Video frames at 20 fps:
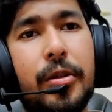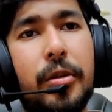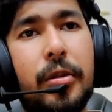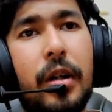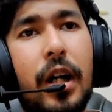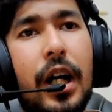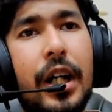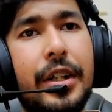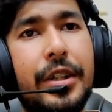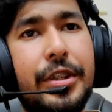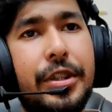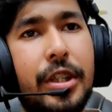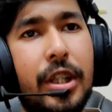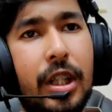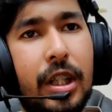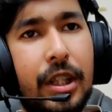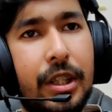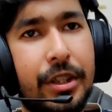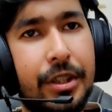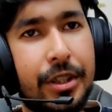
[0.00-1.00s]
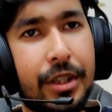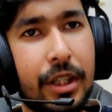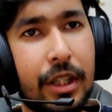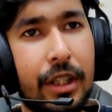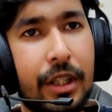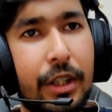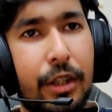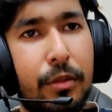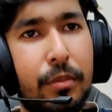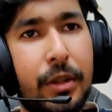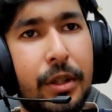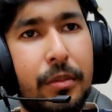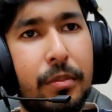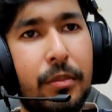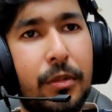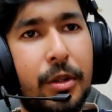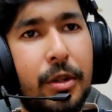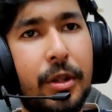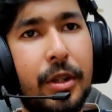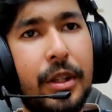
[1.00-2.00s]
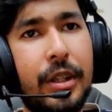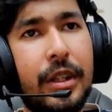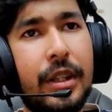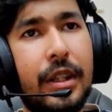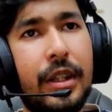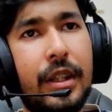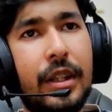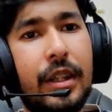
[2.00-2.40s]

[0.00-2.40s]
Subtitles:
So I charge a little bit more,